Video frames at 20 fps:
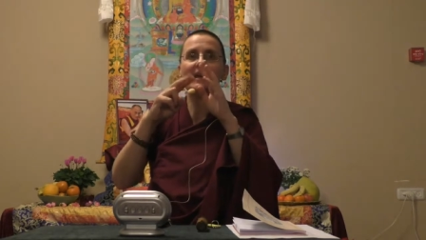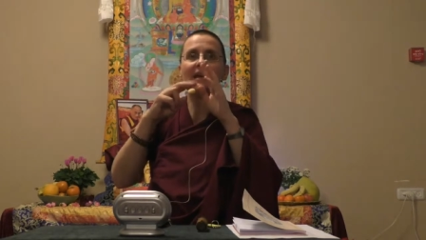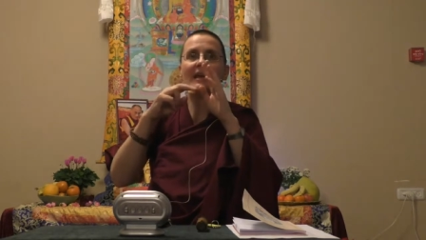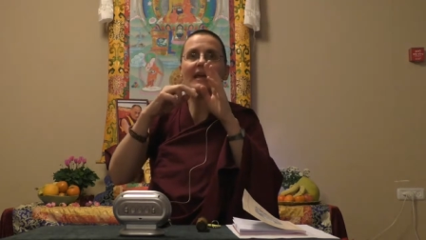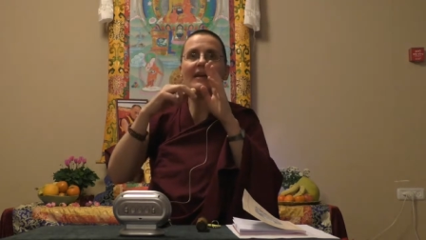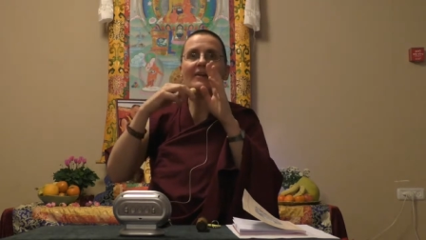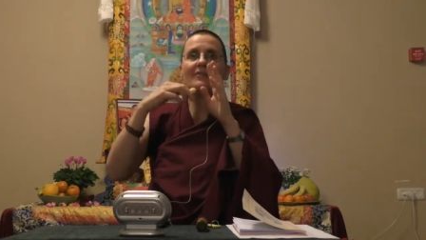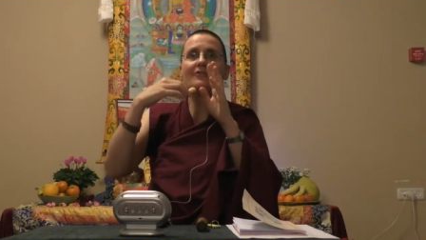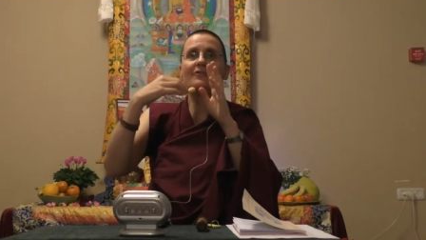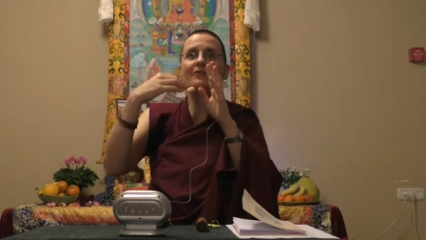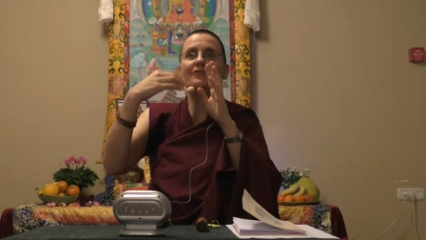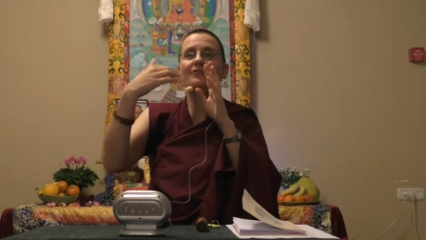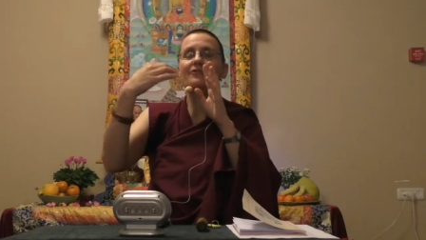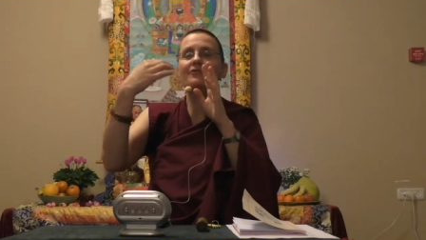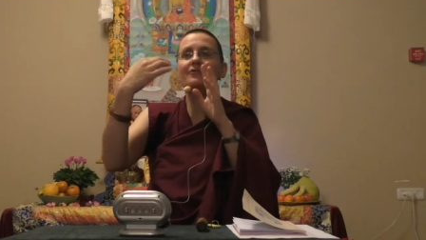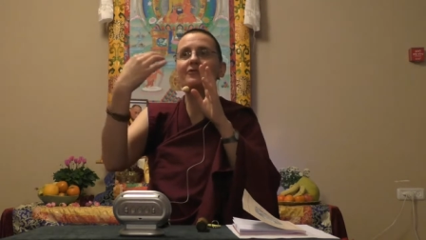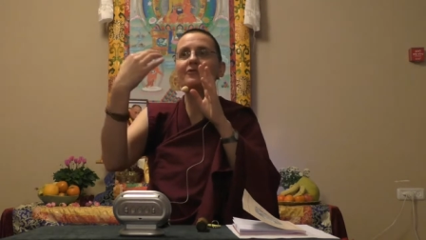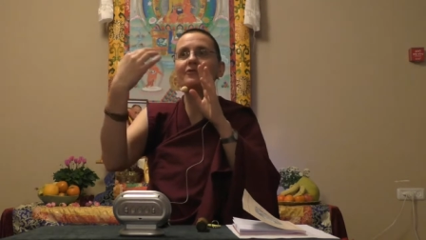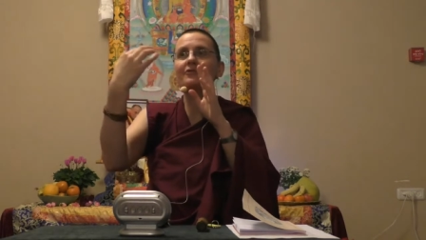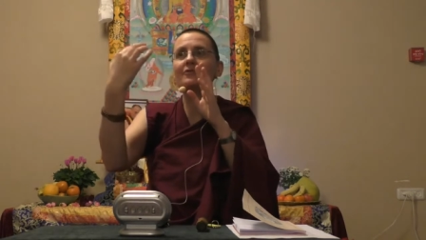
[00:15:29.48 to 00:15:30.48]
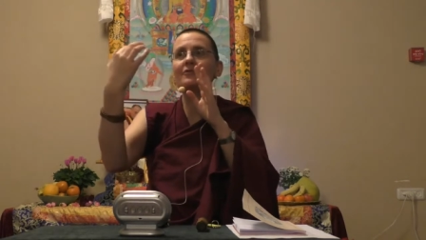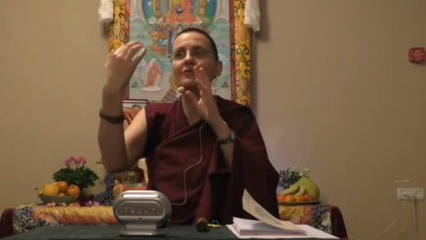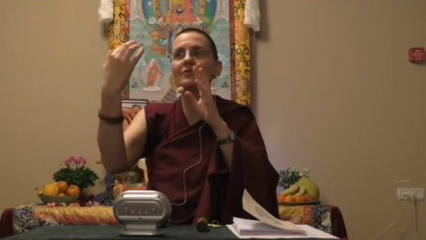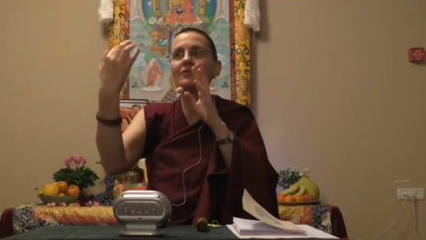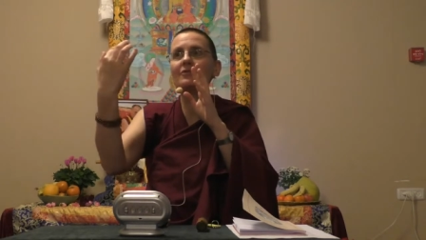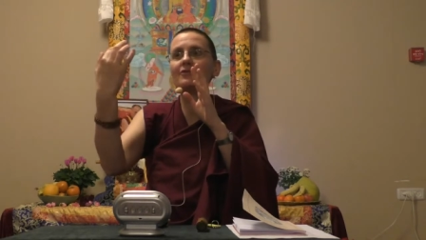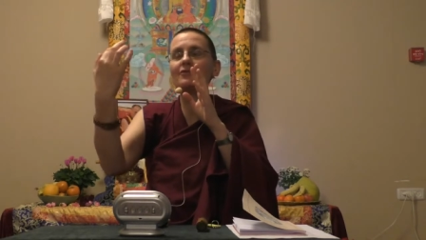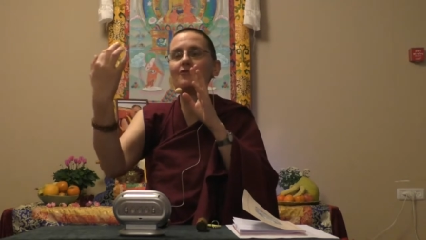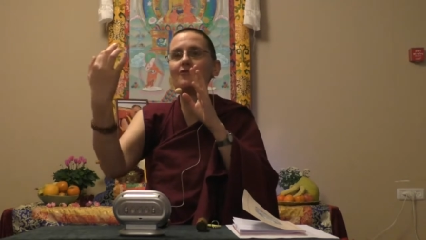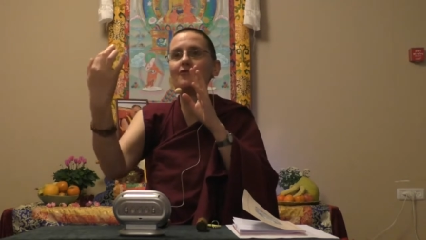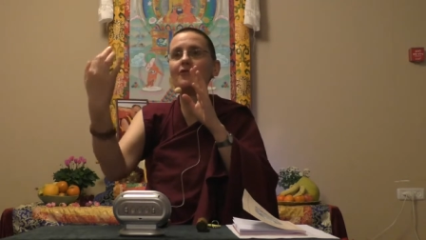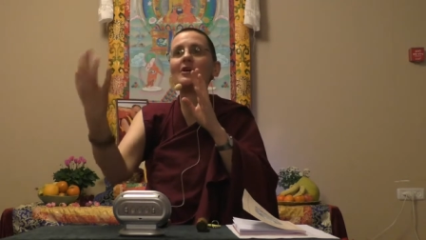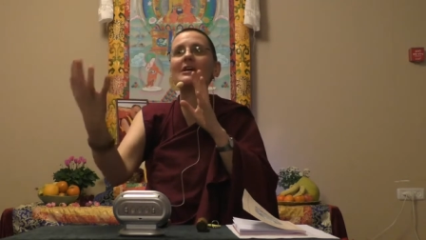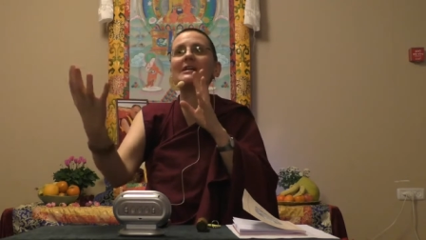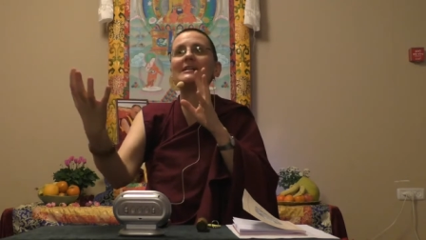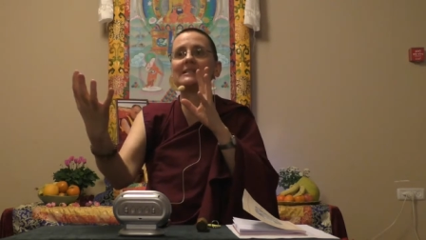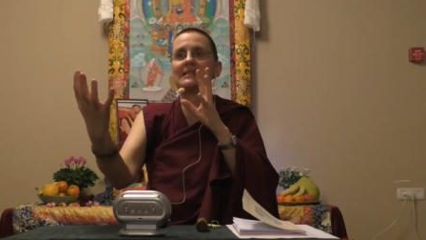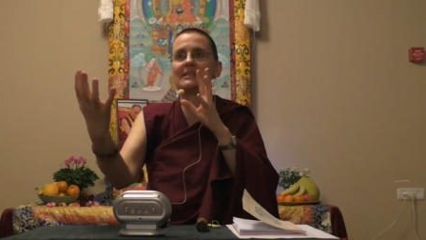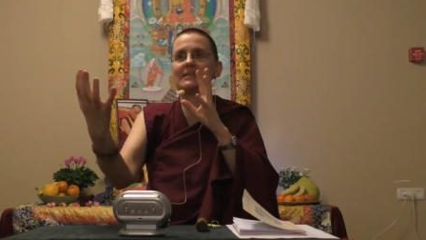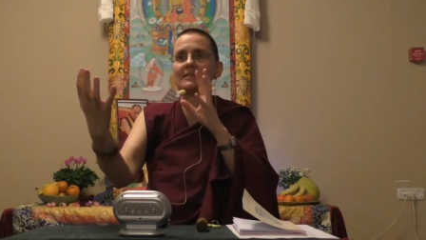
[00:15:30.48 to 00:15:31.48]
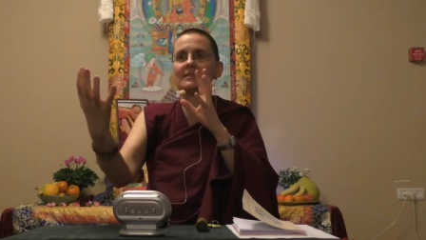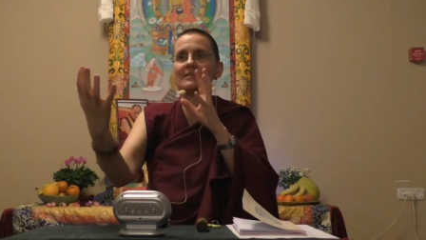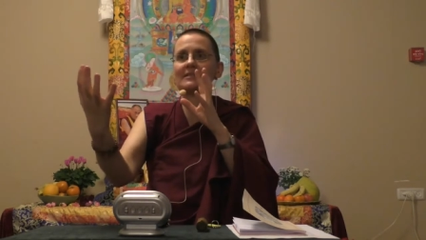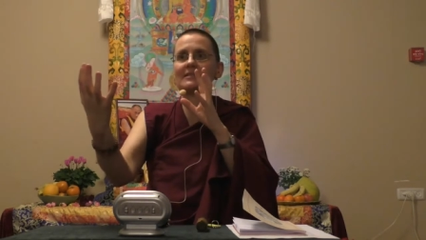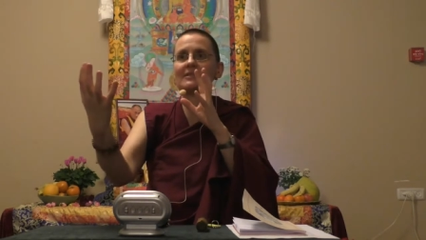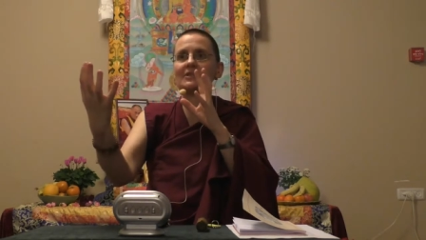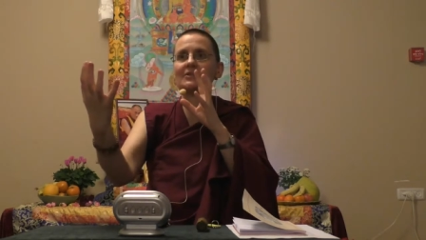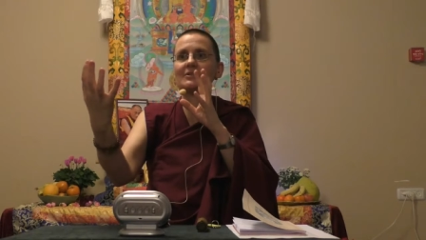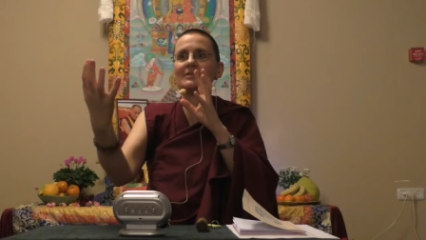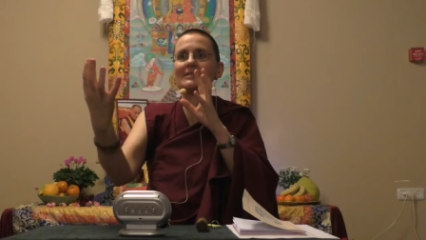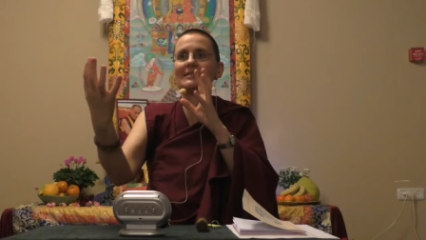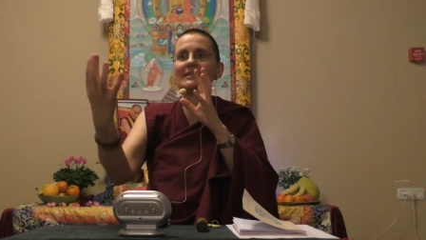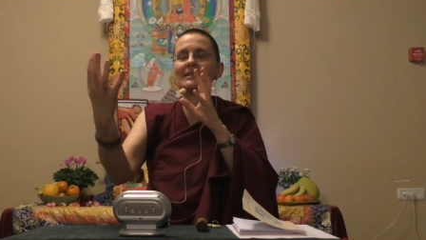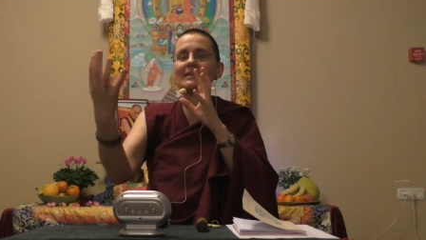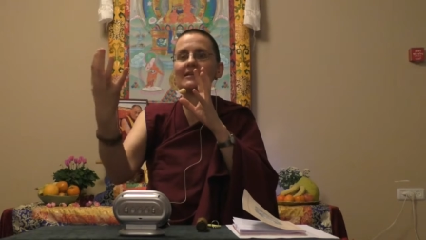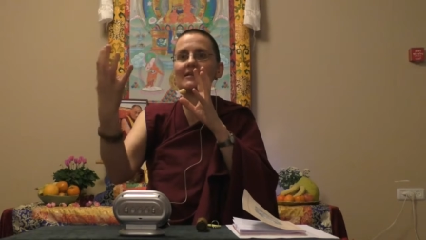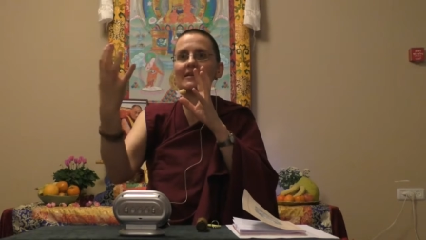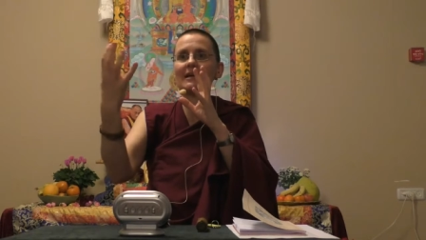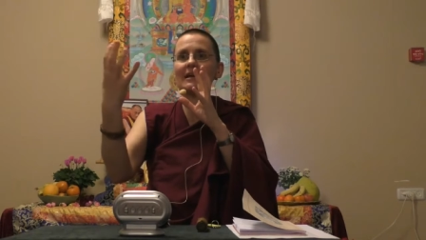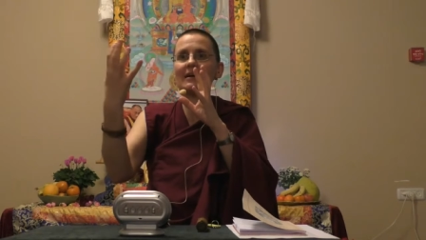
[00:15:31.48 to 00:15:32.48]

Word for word: If, for instance, there is a